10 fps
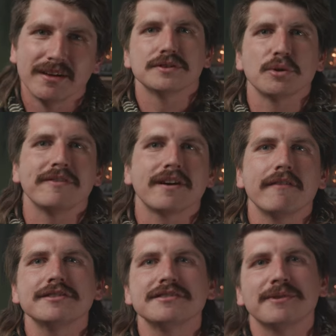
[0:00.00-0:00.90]
So we've
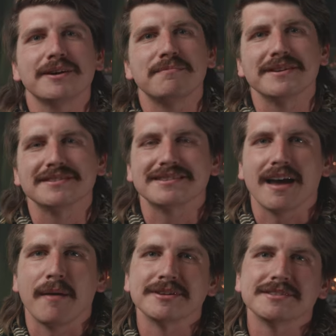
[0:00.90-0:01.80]
covered some good business
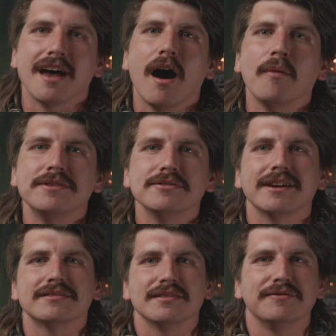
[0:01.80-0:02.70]
habits to help you
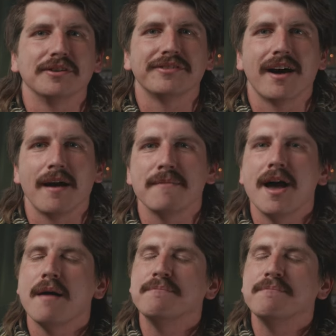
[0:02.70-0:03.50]
get to full-time,